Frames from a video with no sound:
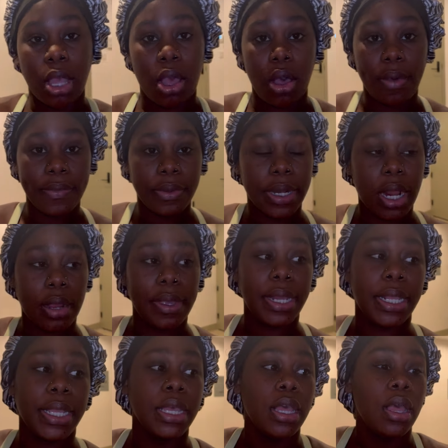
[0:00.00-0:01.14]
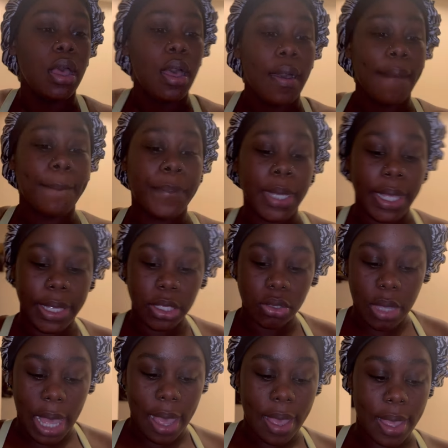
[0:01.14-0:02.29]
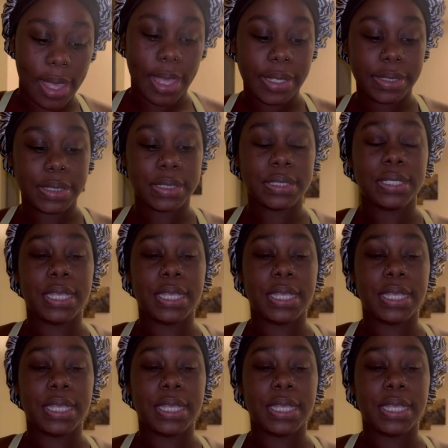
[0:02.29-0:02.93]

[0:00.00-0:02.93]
over it already. But you guys,